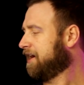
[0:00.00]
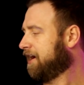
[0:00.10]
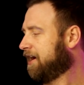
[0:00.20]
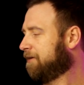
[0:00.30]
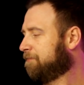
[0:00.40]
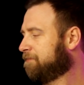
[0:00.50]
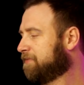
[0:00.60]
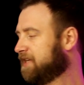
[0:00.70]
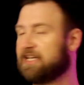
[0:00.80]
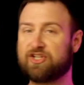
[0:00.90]

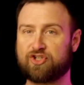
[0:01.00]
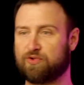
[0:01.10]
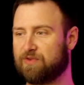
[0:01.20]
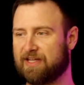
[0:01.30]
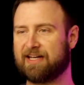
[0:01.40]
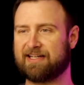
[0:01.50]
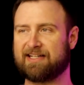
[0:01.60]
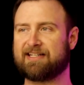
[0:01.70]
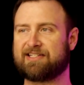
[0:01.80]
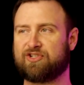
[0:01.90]
The issue then
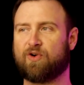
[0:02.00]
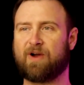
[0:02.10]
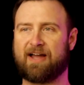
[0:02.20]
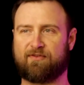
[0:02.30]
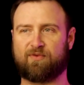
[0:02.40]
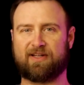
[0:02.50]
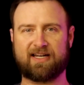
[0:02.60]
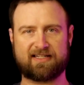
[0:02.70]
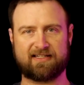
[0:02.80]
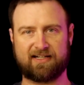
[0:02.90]
is you don't have it really
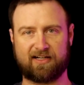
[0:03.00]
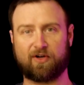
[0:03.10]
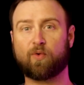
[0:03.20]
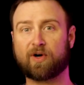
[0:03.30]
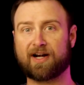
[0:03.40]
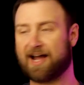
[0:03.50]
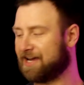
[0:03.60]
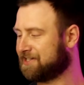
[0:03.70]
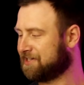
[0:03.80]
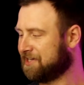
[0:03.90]
necessarily
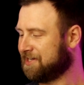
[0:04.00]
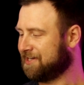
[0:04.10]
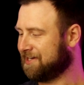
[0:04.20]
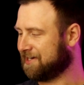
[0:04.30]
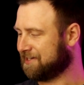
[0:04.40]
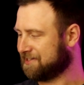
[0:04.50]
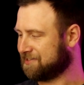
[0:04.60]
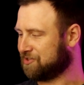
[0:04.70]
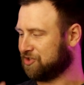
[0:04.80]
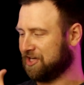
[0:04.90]
organized. It
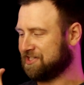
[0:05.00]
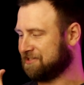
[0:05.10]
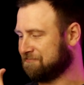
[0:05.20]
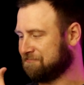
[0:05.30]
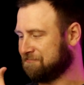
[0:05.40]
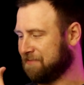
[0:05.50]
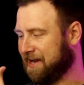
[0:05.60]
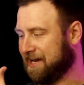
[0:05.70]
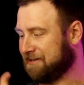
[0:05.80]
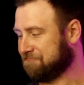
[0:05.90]
is just
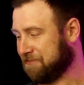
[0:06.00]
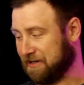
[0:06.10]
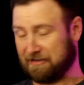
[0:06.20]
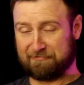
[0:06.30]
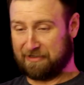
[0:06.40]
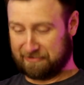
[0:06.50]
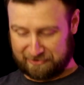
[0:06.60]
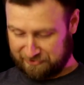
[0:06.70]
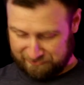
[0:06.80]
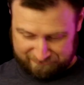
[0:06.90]
a
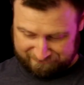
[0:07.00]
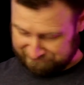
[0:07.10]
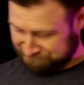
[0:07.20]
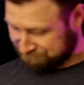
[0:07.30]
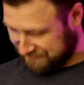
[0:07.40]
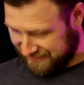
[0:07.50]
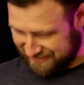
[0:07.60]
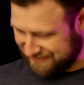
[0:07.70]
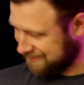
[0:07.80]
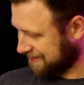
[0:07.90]
little
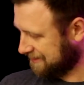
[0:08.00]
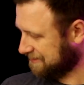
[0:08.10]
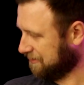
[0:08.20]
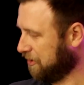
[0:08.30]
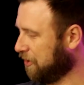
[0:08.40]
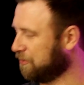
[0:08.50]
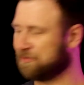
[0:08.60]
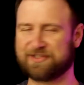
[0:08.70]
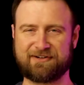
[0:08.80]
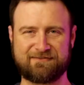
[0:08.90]

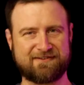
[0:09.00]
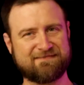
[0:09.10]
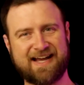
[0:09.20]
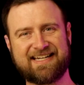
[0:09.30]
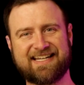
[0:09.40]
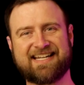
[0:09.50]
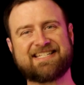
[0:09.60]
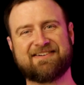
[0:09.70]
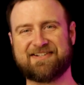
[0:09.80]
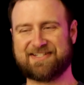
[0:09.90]
holder for med kit,
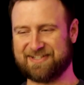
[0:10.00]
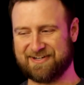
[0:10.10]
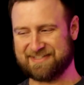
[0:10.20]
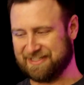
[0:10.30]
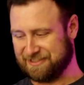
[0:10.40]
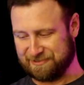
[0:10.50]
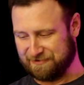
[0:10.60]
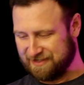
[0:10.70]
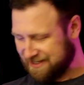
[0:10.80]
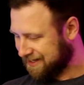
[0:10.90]
so it just turns
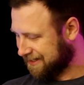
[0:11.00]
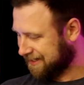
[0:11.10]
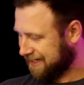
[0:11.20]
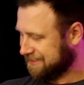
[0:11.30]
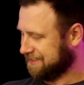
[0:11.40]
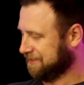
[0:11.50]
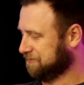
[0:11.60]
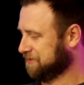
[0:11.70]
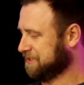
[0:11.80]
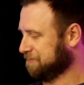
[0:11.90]
into a nice
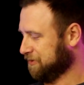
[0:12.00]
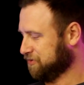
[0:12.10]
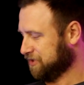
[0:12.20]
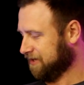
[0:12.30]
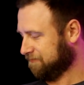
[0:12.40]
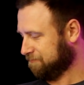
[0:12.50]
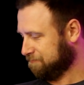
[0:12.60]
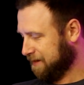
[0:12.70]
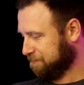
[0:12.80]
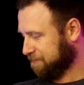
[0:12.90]
little explosion of
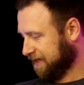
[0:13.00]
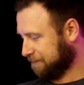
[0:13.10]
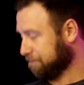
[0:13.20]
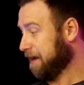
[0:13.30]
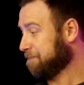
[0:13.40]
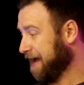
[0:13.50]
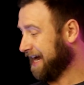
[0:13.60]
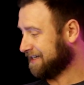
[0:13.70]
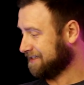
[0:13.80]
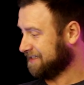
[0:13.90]
med
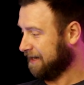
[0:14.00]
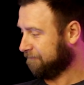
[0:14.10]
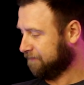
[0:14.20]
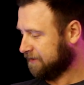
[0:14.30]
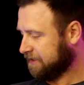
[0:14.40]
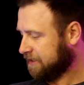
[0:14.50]
pack stuff.